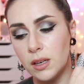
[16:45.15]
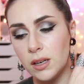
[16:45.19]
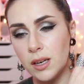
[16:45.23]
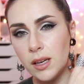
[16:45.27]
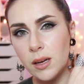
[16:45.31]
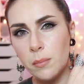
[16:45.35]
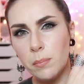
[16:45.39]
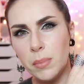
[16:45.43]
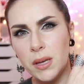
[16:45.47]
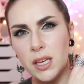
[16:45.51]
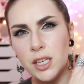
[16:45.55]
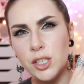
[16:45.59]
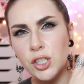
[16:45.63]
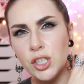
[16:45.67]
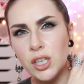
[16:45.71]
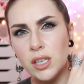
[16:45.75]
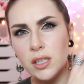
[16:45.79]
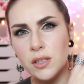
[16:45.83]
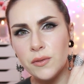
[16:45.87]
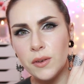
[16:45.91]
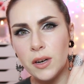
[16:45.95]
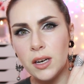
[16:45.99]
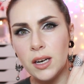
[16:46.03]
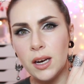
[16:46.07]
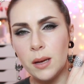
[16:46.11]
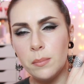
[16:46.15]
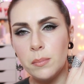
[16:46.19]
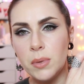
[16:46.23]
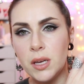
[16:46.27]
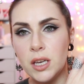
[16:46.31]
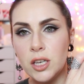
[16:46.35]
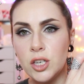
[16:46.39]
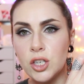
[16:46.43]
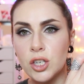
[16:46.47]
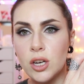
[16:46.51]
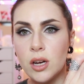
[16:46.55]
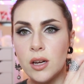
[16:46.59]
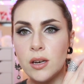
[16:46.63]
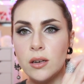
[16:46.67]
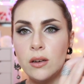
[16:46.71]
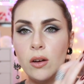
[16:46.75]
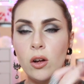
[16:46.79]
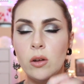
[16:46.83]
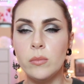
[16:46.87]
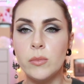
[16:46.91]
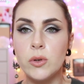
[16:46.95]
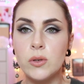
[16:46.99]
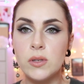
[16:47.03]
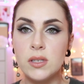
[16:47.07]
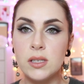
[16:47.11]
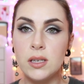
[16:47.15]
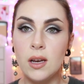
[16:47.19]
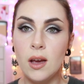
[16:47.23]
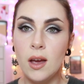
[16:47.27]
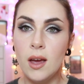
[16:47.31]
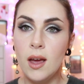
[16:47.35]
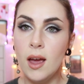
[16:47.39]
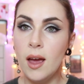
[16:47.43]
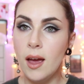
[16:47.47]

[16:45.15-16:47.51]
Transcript: like a peachy, it's very like peach on almost.